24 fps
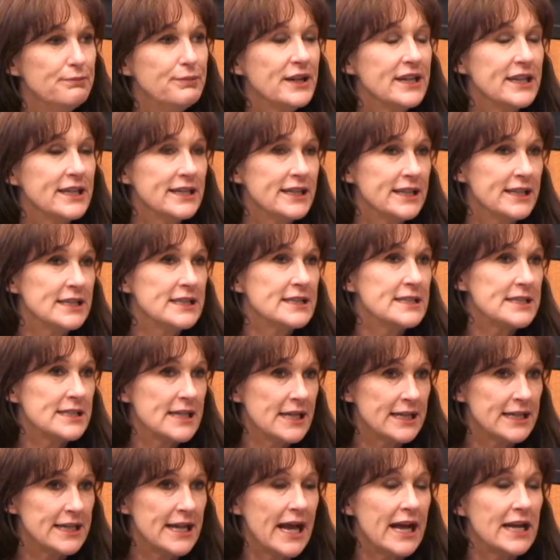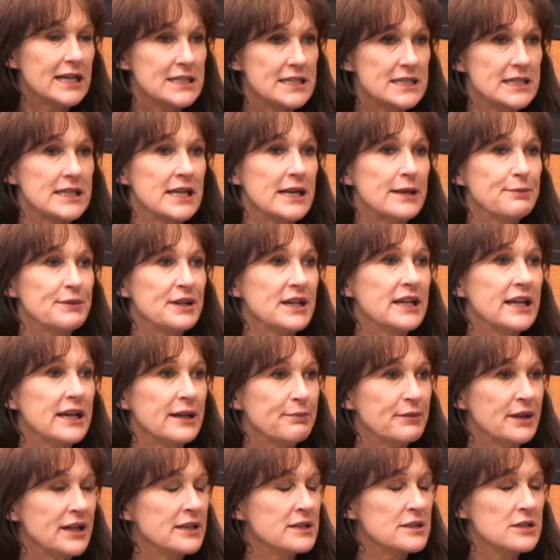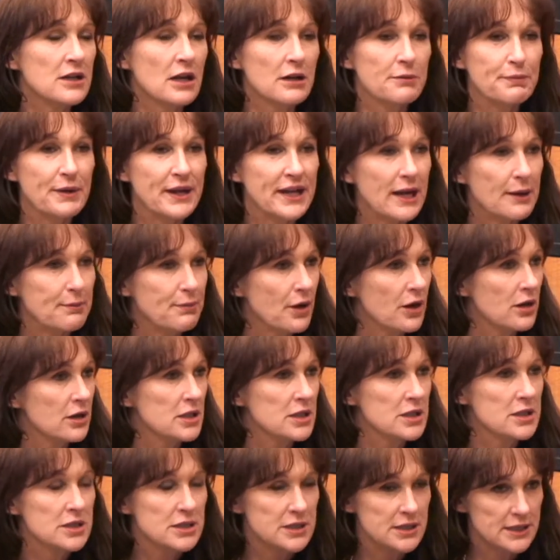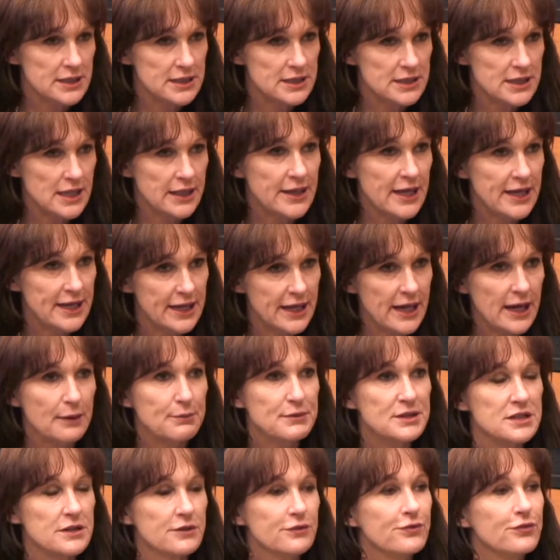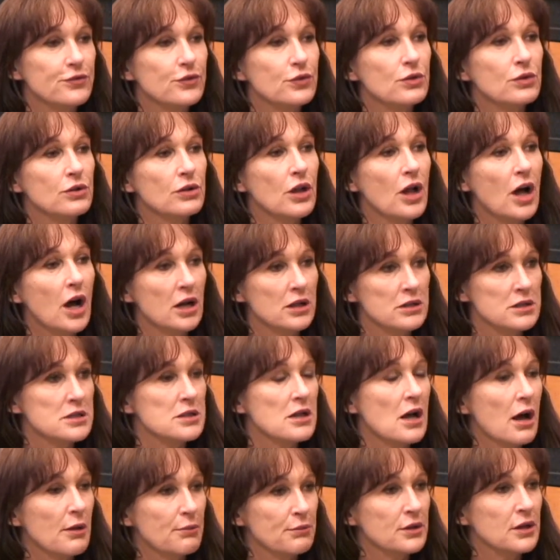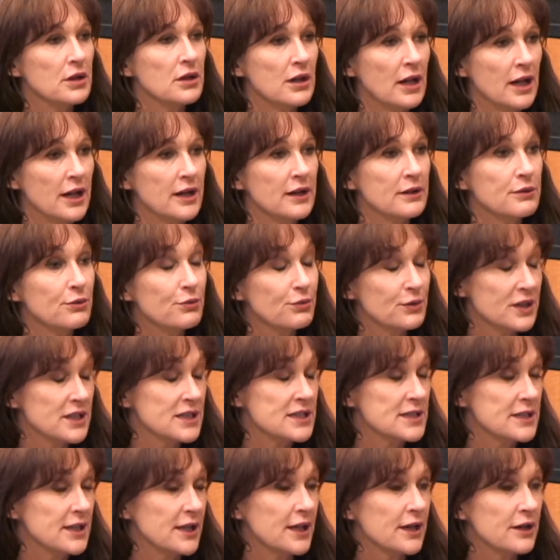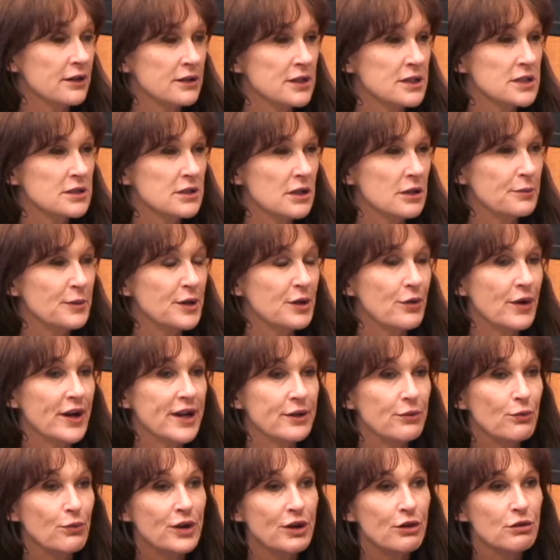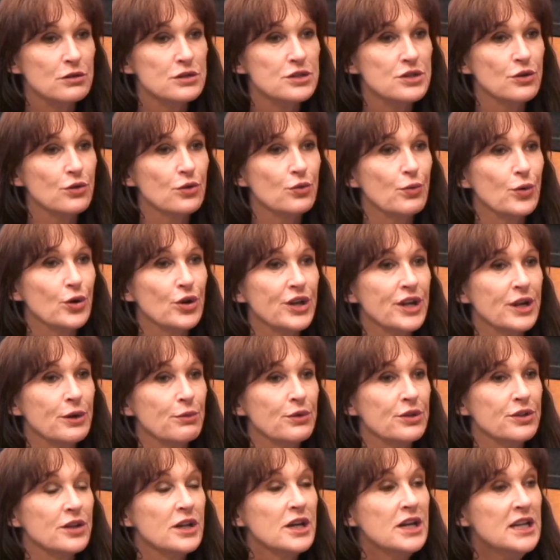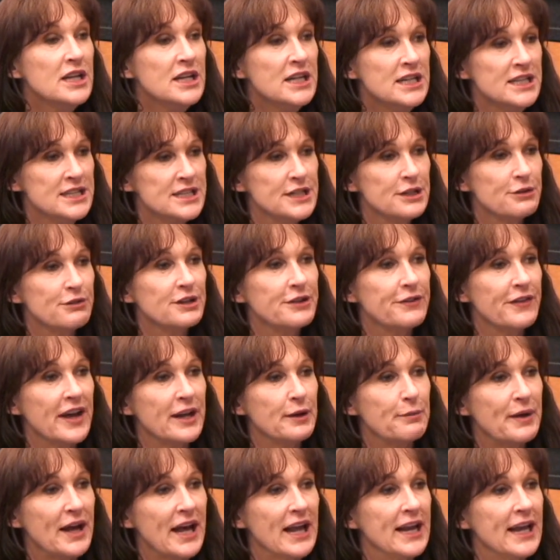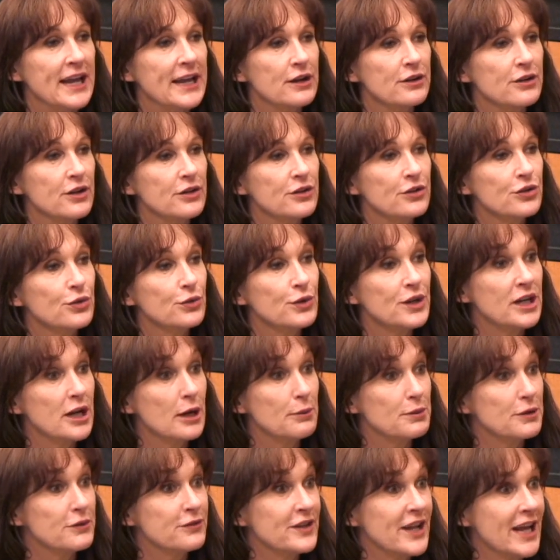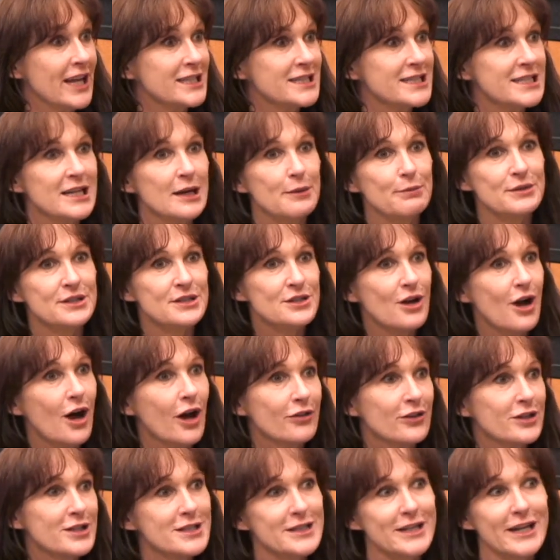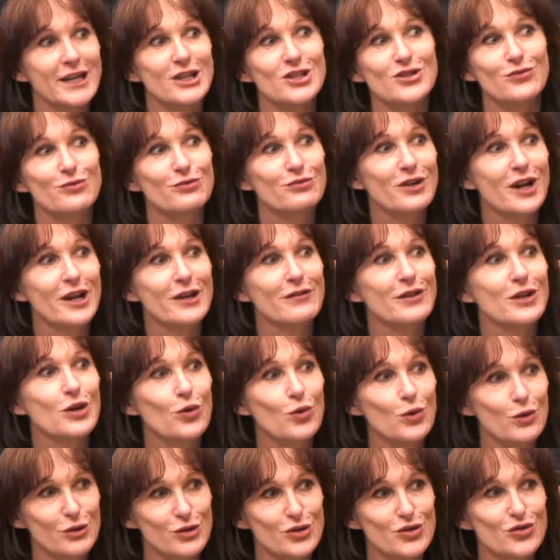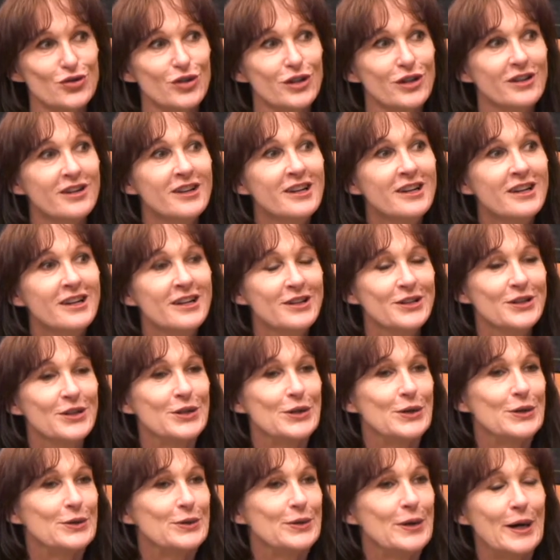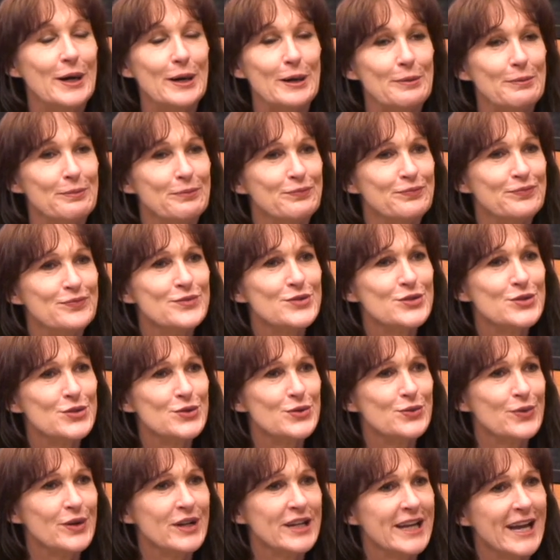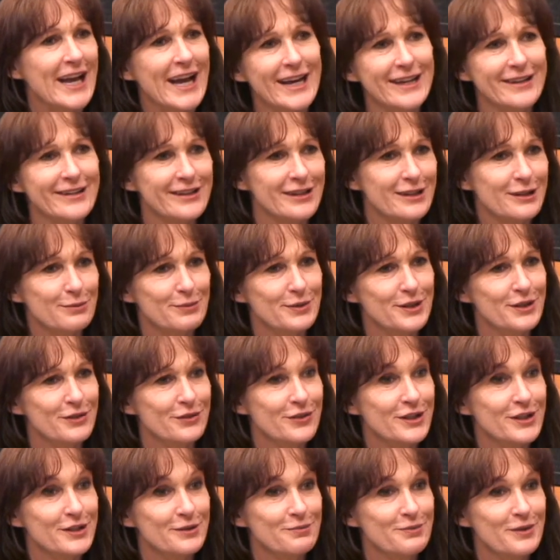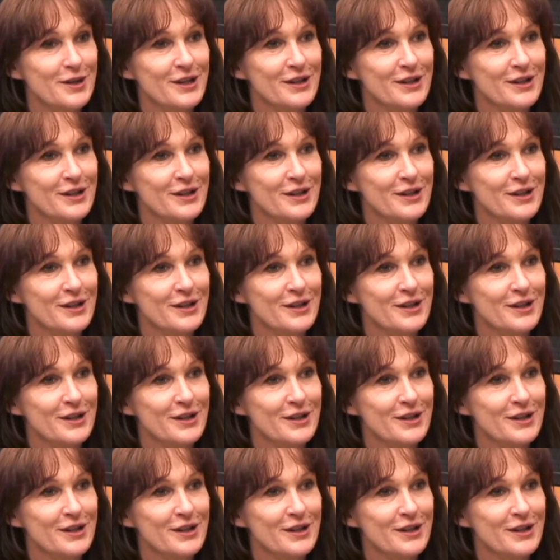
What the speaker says: But it has the name, the Glenn Miller. It's not pickup artists. They come as a full ensemble and with a singer, and it's going to be great. And we're also working with Sierra Nevada Ballet. Are going to do a couple of dance numbers on the stage in front of the orchestra, to really add a little bit of a